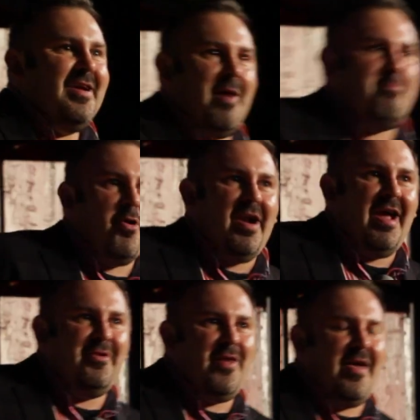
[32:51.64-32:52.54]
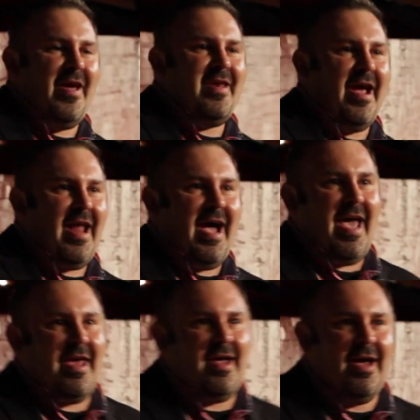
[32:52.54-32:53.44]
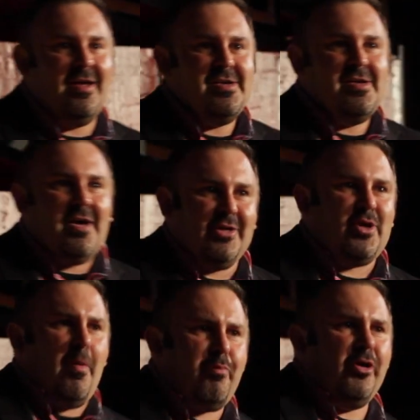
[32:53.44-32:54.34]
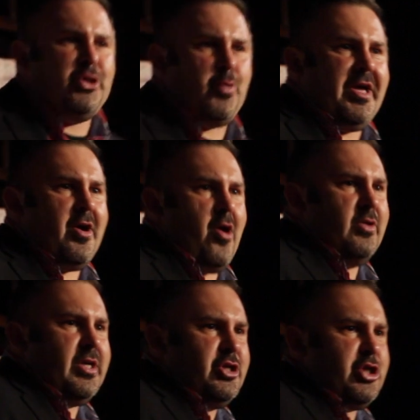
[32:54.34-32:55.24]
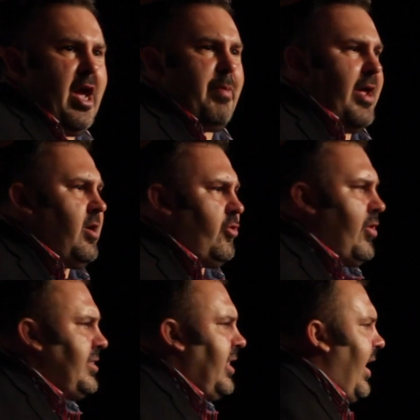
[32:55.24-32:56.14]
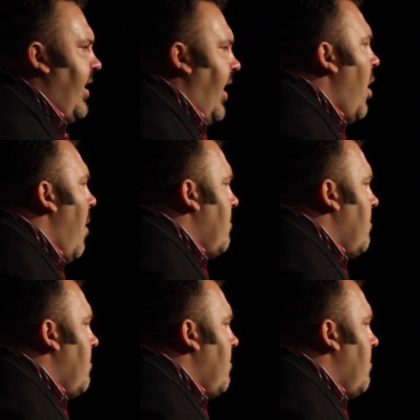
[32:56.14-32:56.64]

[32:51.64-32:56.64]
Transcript: And boy, did I do that night. I was driving a pretty sweet car. It was a champagne color 1989